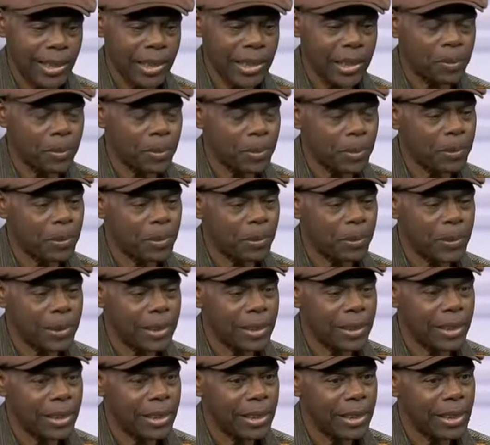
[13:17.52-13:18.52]
it's
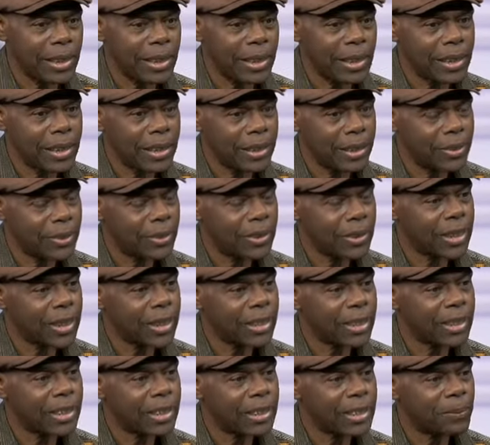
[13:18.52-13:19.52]
probably not
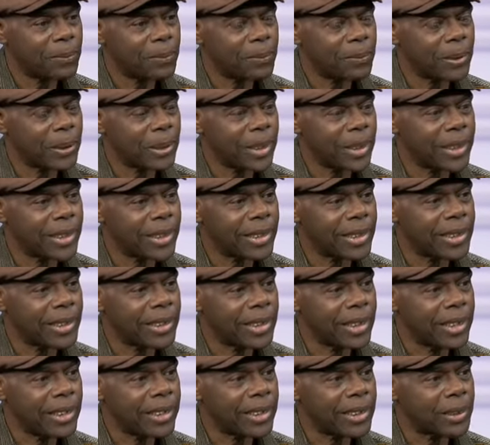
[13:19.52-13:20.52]
as simple as it
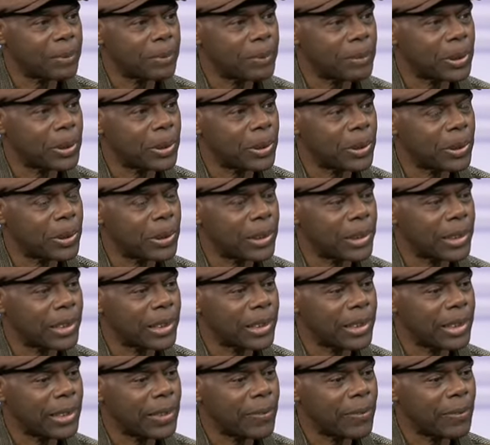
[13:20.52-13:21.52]
is because
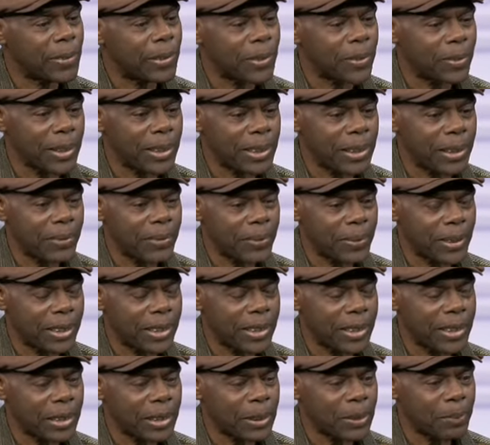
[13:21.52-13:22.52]
if it was
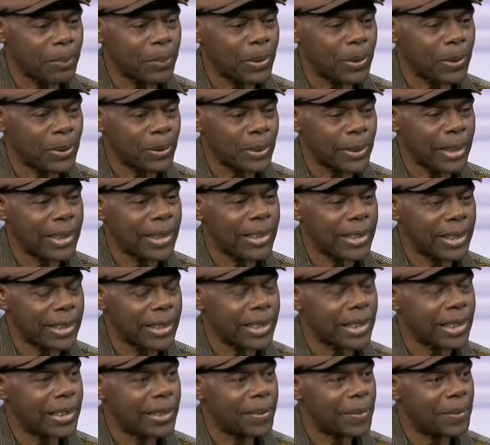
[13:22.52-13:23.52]
very simple to
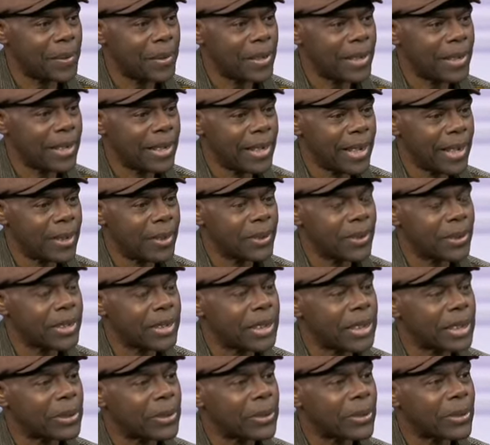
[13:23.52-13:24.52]
answer, I would
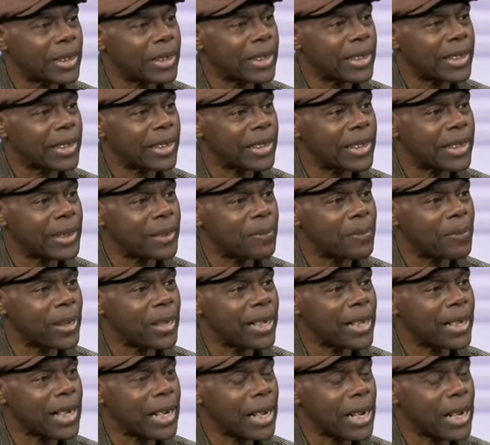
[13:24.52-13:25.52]
like to think that
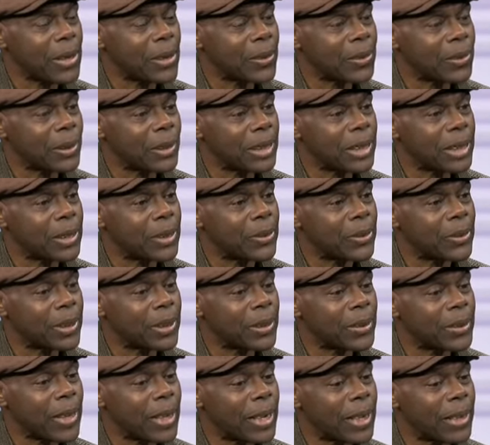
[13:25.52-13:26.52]
by now it
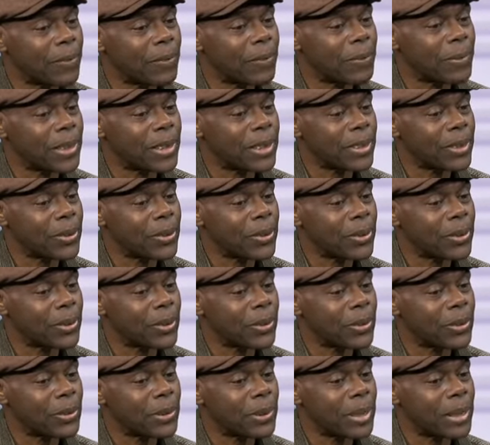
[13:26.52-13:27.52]
would have been
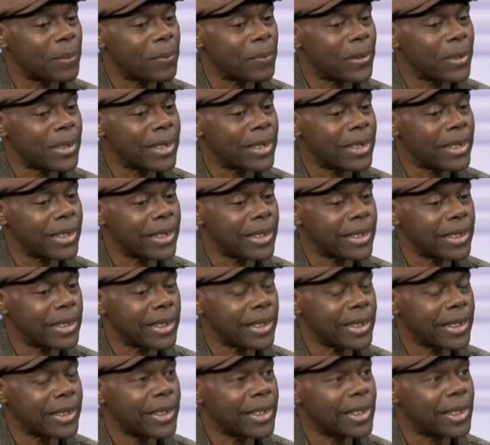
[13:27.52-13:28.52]
not only been
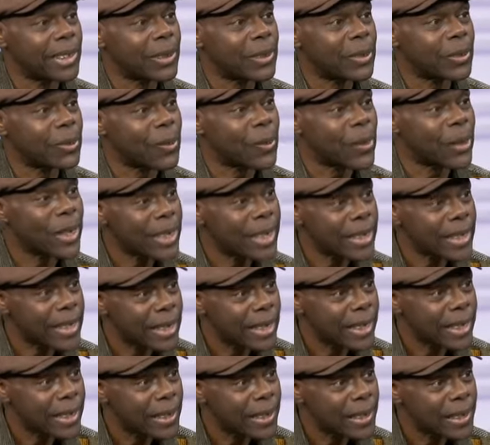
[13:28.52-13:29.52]
answered in
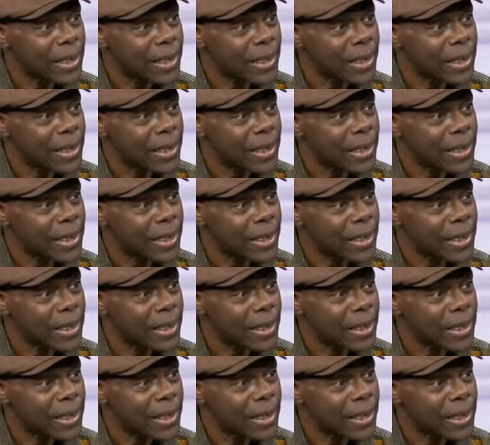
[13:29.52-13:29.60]
Rwanda,